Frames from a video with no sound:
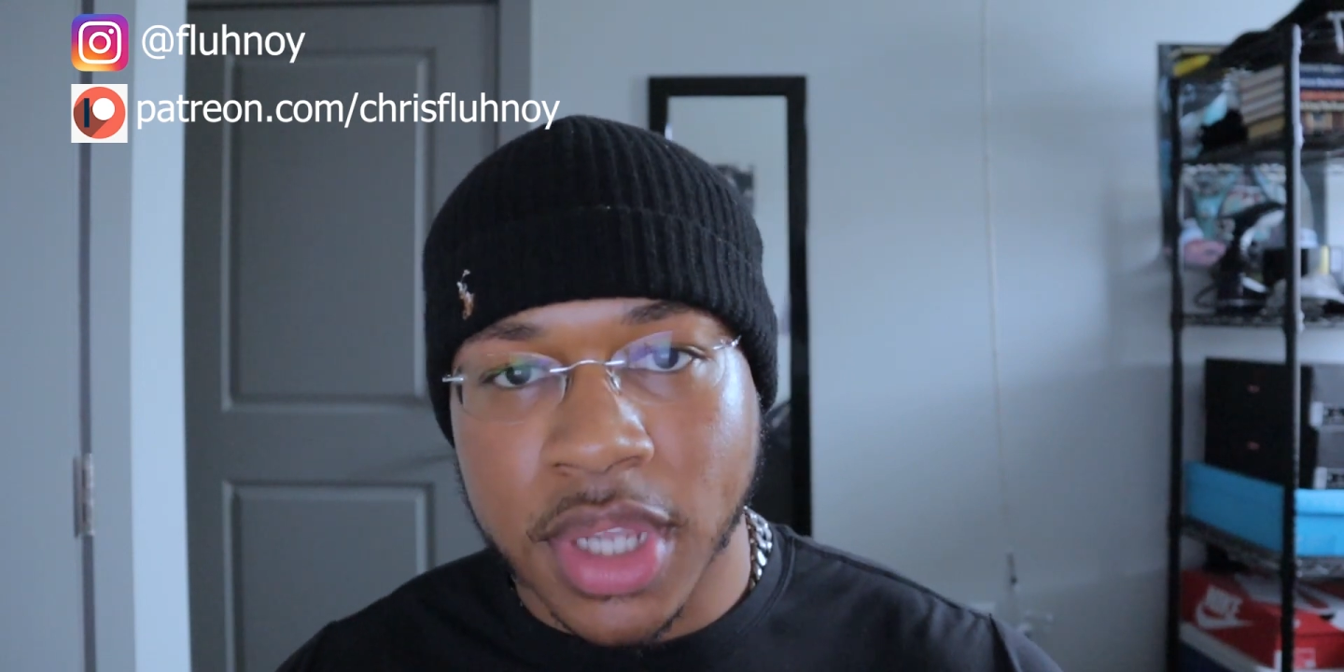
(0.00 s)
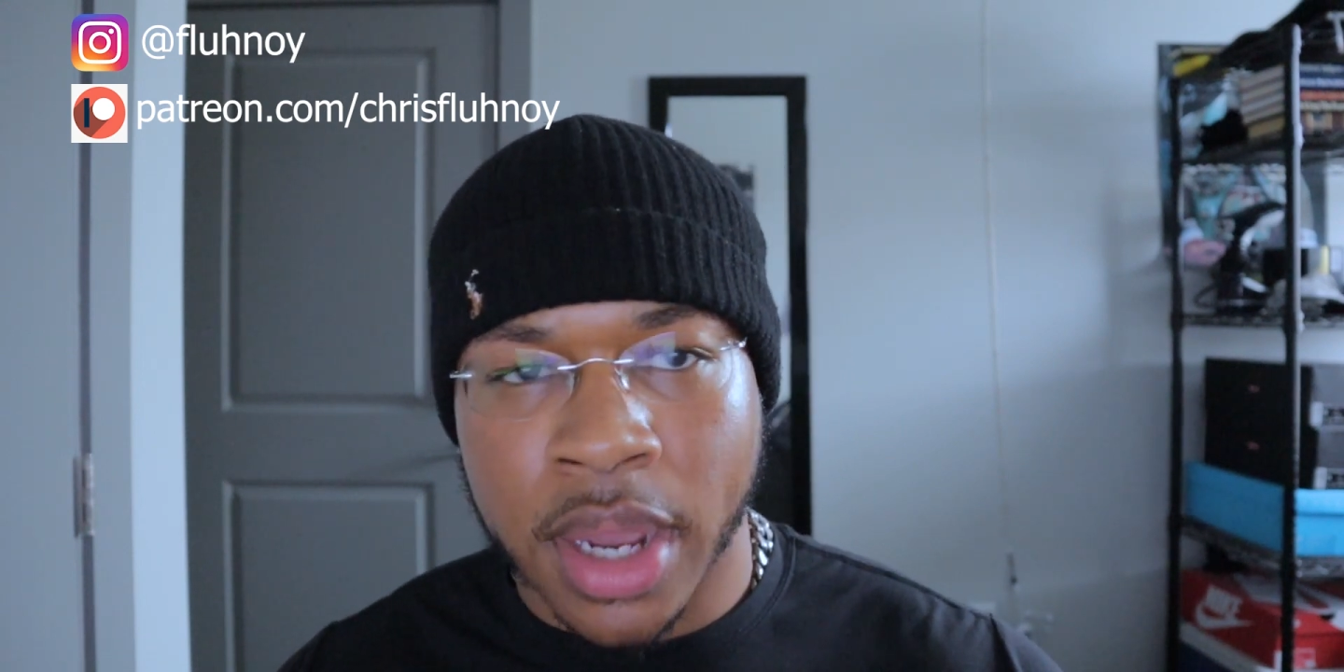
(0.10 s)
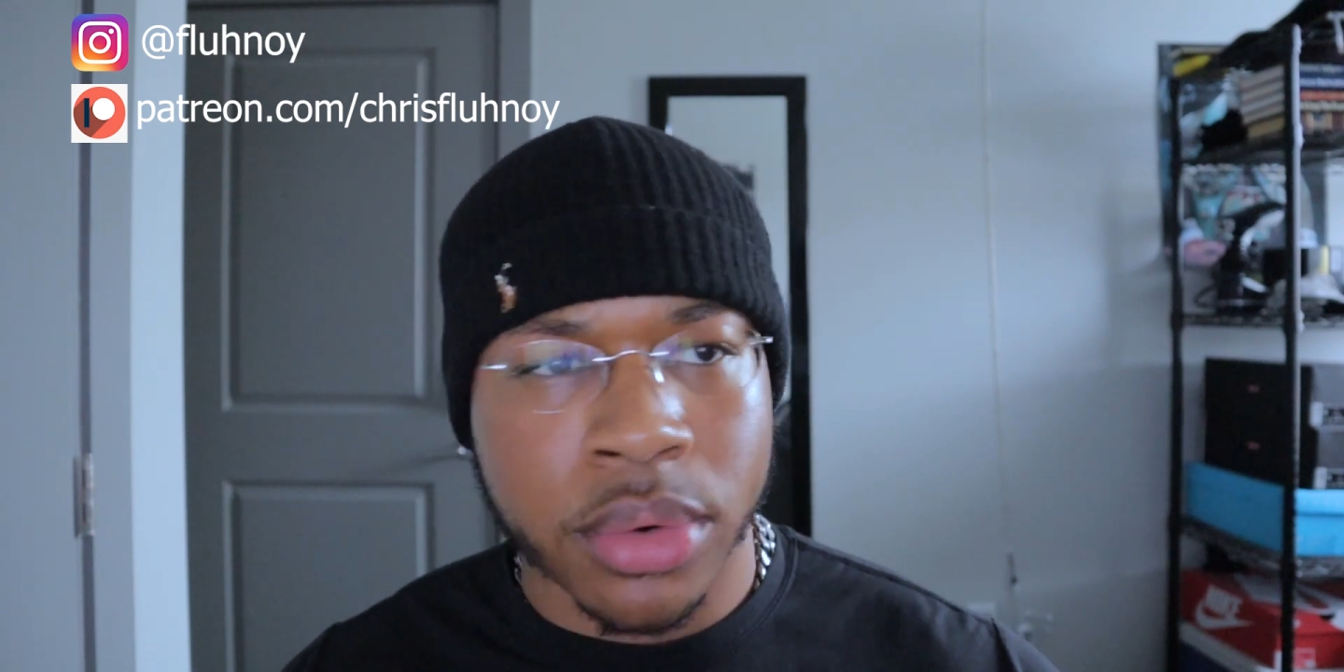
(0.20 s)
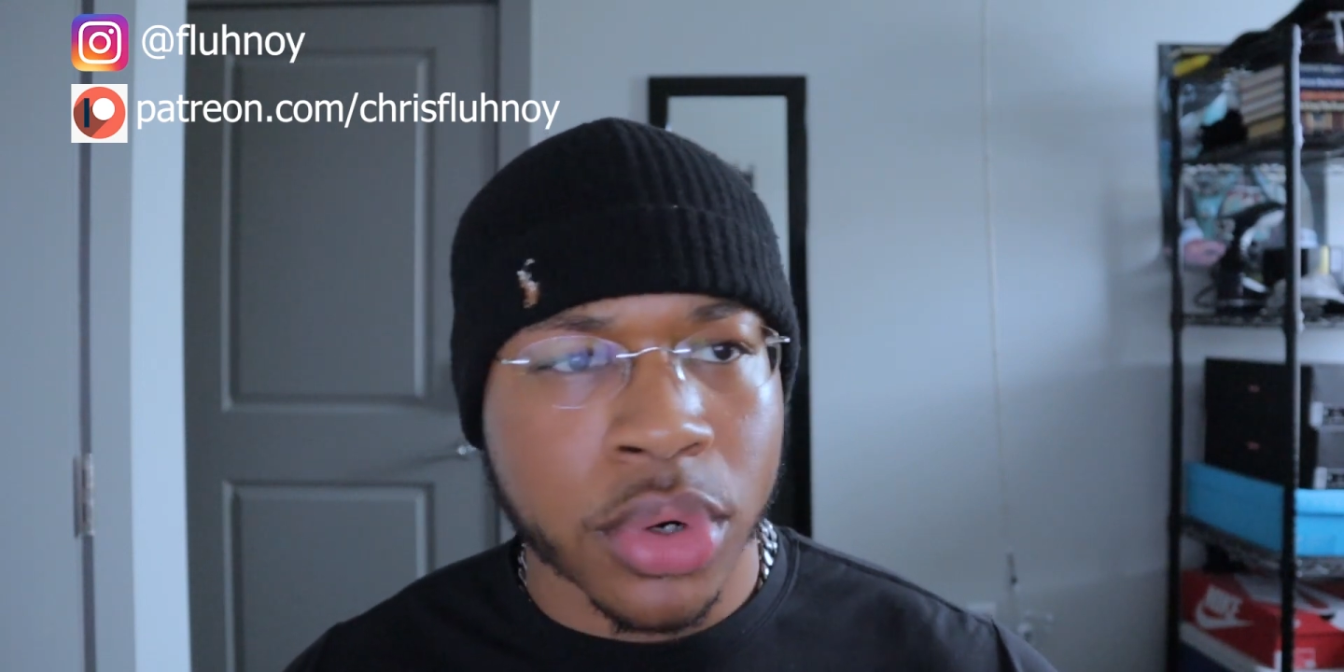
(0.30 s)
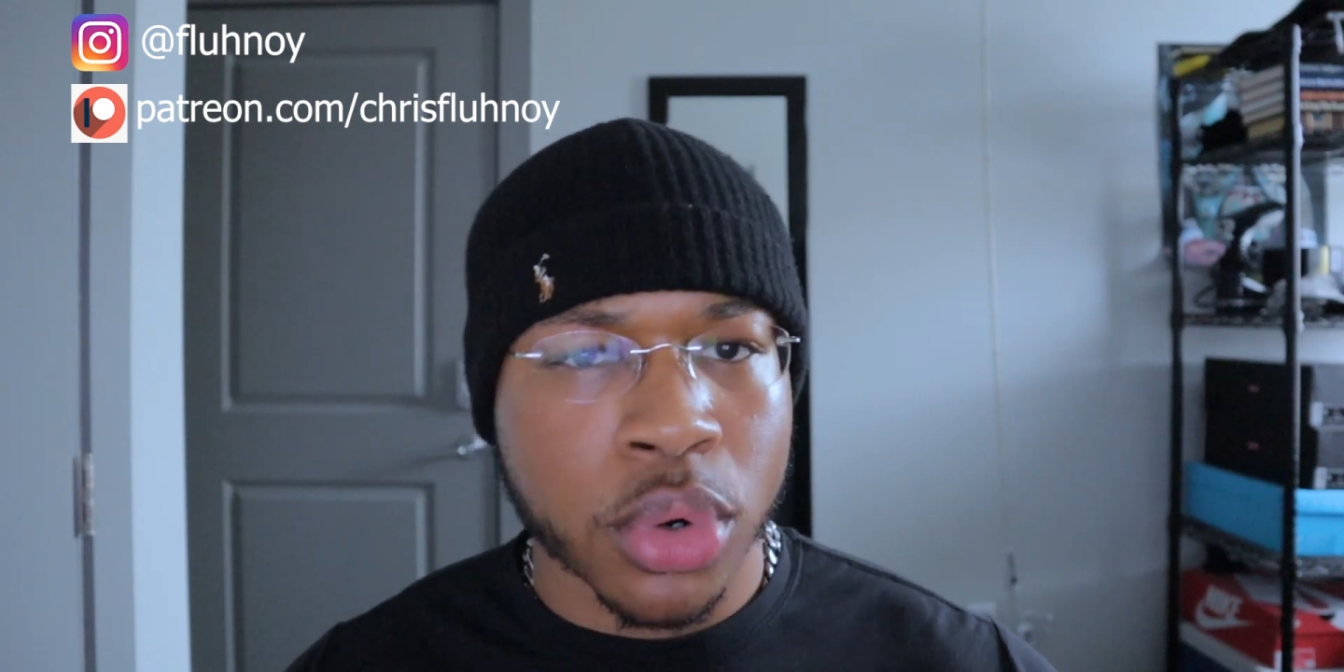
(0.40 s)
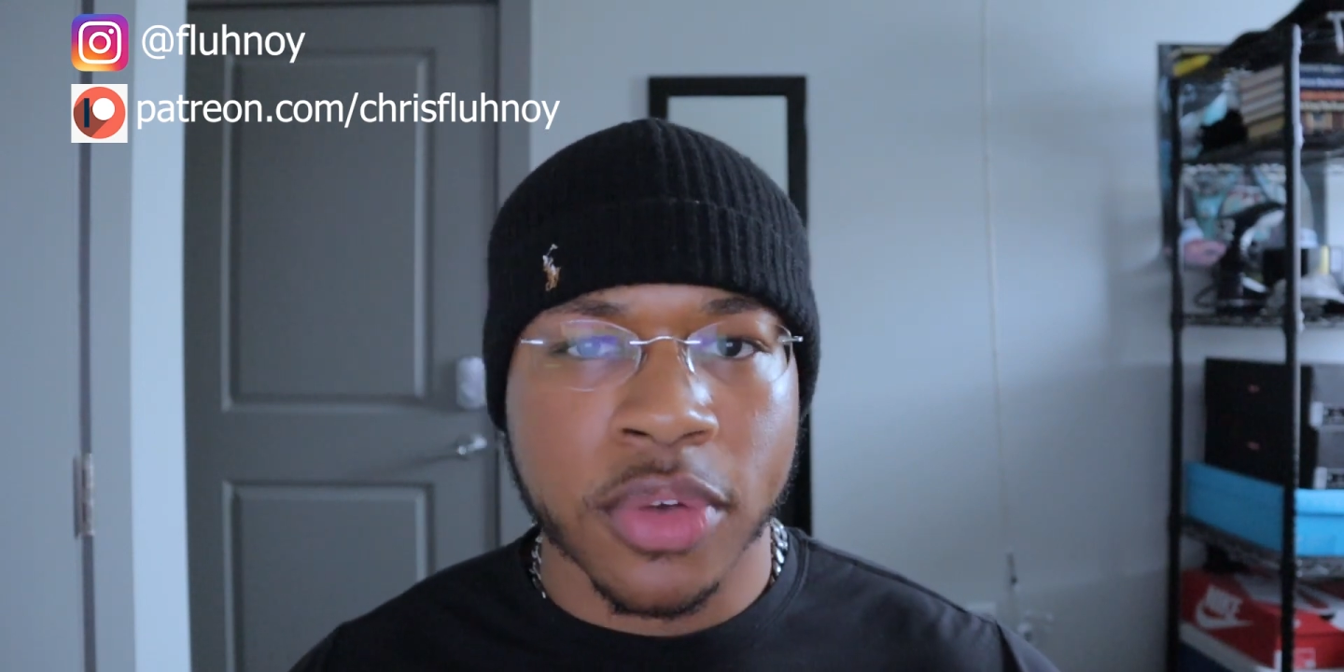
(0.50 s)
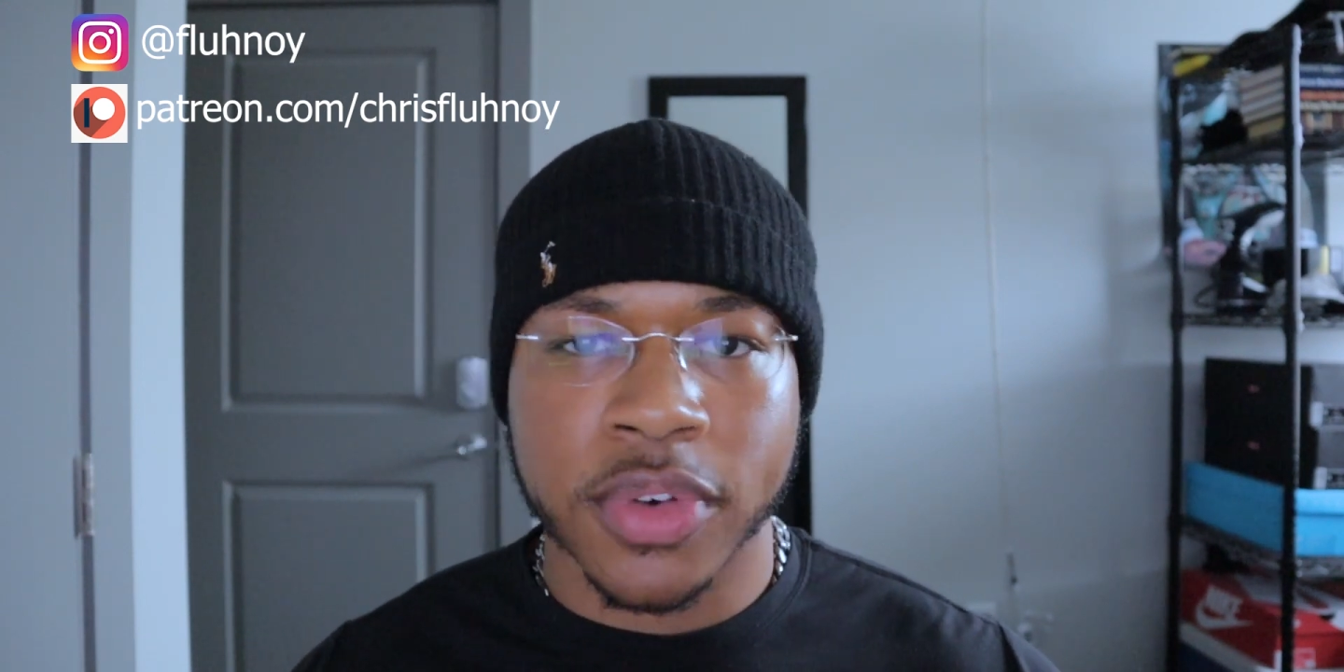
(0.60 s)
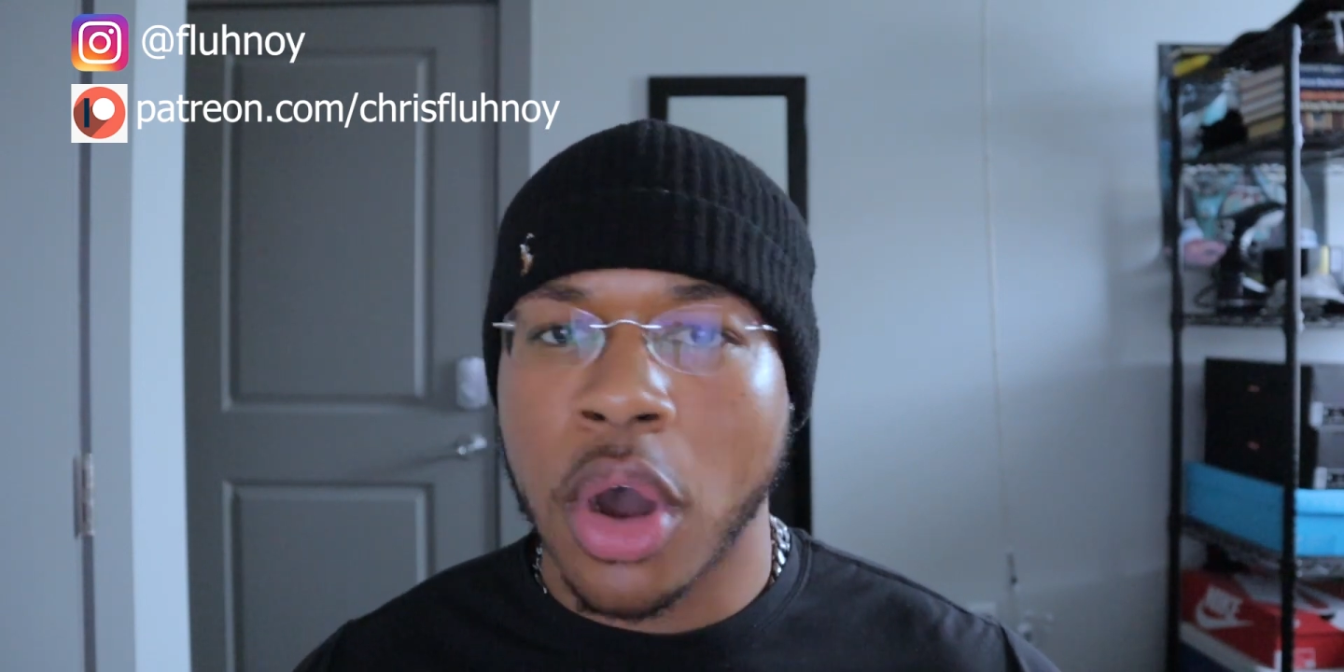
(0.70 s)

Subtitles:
I don't know if